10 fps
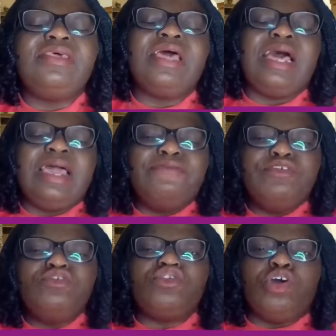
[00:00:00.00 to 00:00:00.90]
I have
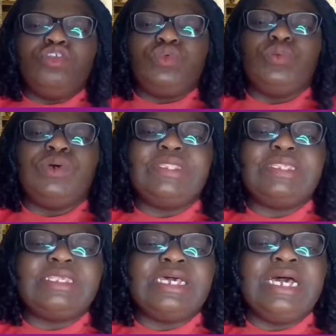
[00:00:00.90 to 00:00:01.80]
used hot
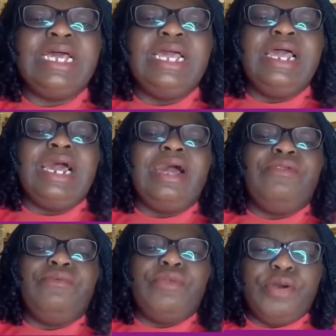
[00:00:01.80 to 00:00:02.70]
water
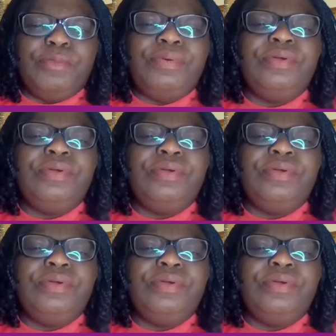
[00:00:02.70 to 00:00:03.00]
and rub,